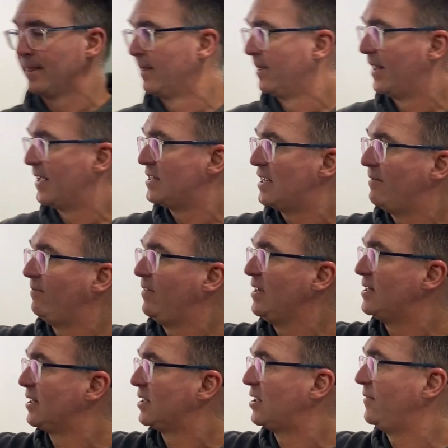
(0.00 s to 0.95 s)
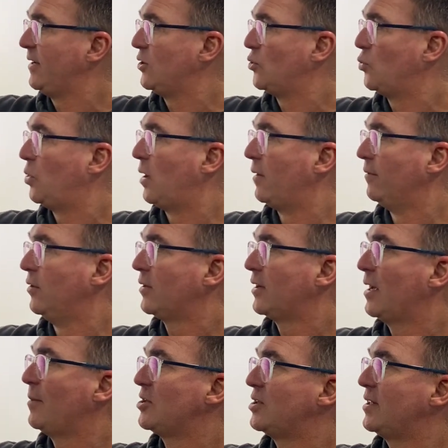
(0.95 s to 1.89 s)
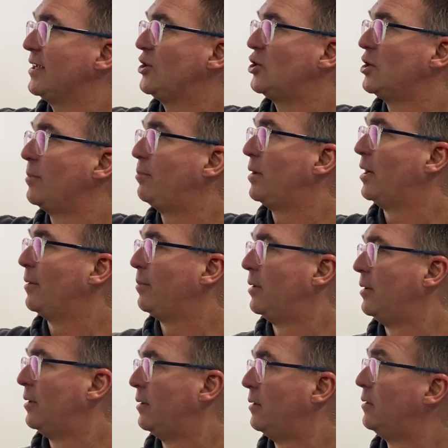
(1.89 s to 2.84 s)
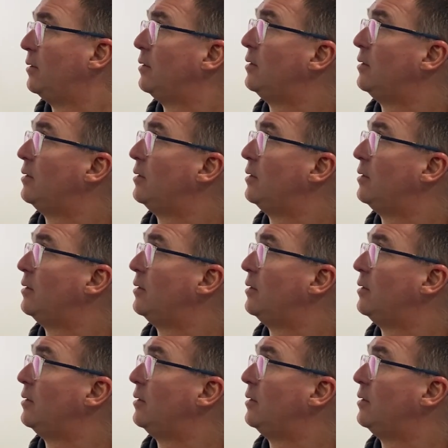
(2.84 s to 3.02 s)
That's at V6 to V12. Look how much things jump up.